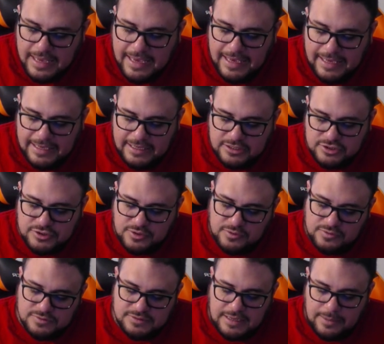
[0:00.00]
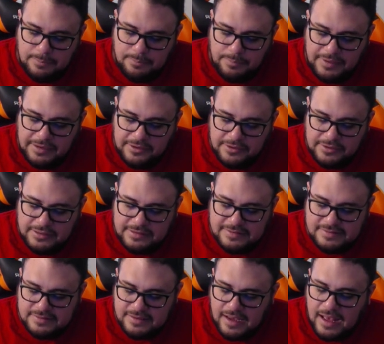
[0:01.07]
Angels appeared in the
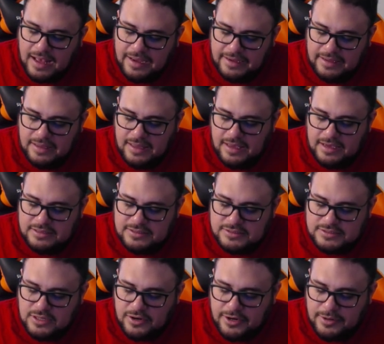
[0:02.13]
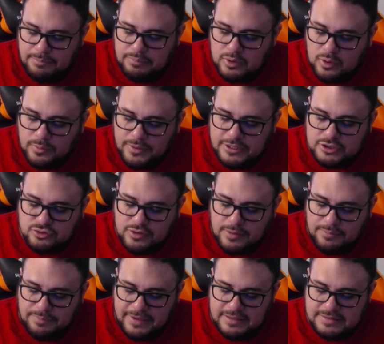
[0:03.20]
sky and started blowing
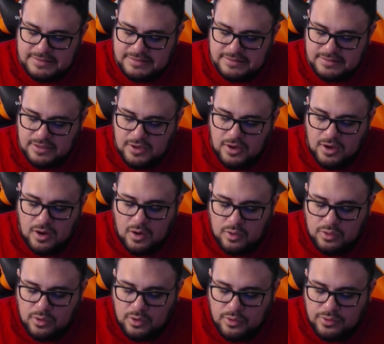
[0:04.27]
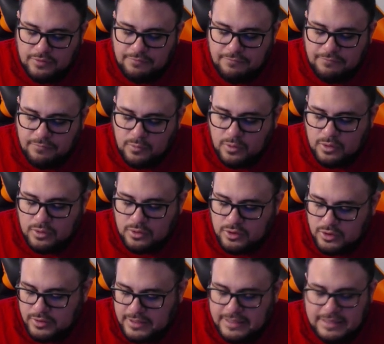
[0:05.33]
trumpets, although the fool
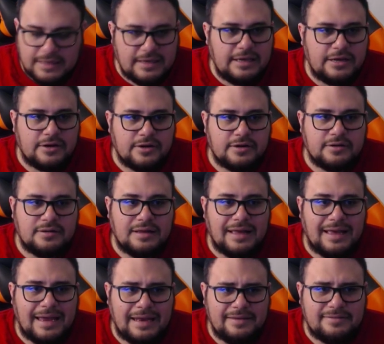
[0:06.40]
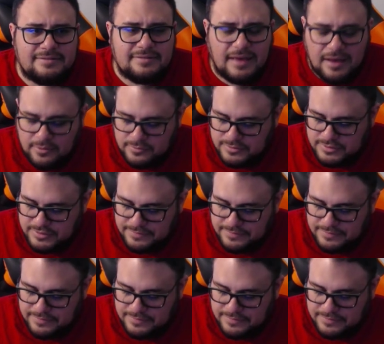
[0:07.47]
couldn't hear any sound.